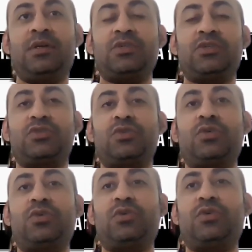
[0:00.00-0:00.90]

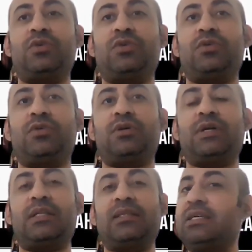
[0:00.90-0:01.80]
So
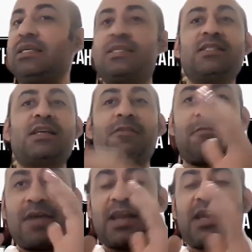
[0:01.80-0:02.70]
this is a
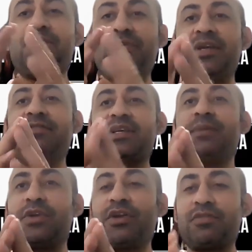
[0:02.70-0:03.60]
very brief
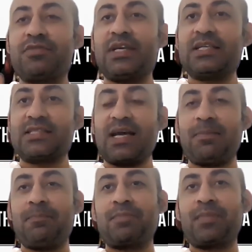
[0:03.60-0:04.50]
summary of the
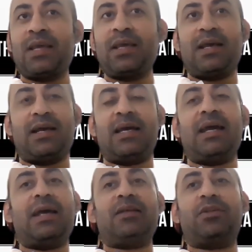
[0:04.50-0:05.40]
exam,
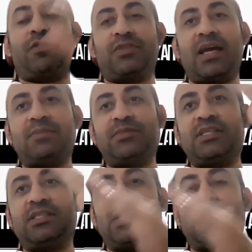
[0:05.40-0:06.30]
of the
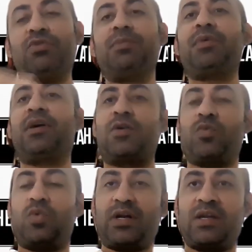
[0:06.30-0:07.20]
MCCQE Part
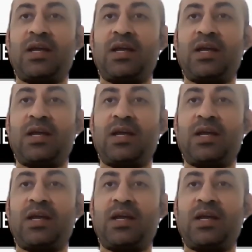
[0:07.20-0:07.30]
1.